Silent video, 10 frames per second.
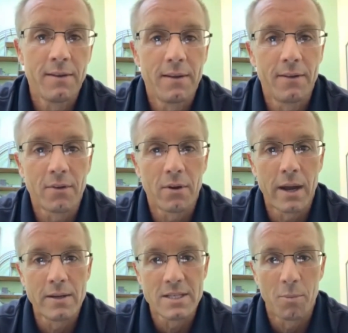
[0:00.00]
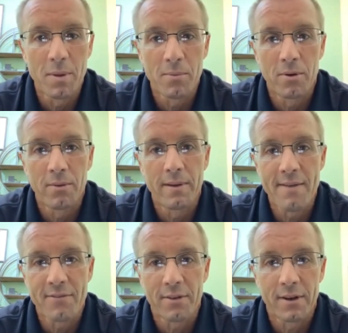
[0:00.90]
And so I always tell people
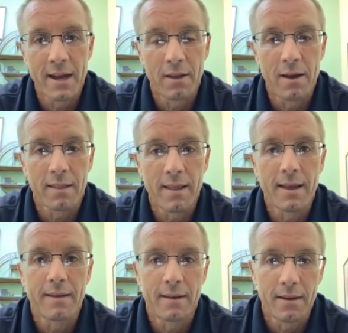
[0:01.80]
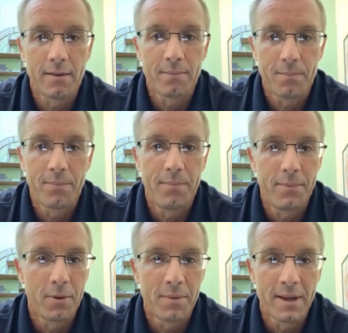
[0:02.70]
after the dialogue, like, you know,
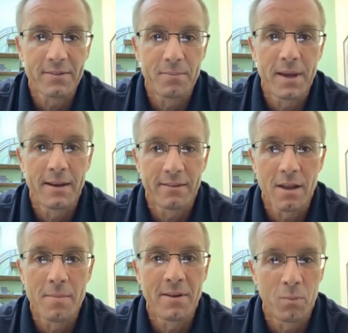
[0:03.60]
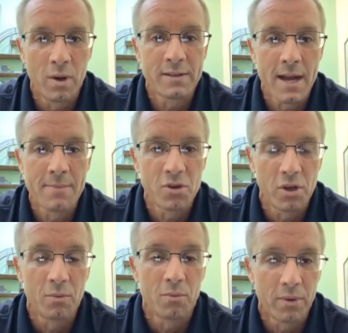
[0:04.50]
your best bet is to come in one time so
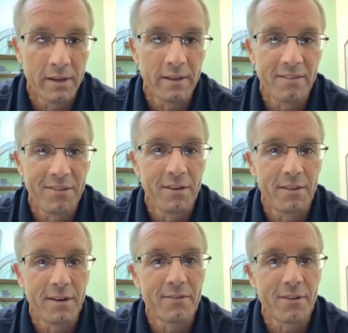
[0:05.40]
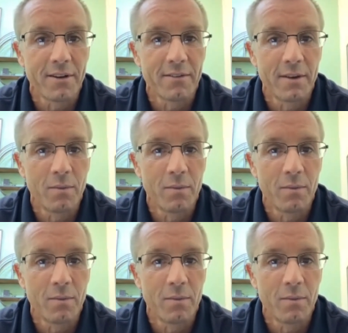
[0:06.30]
you can really feel the difference. And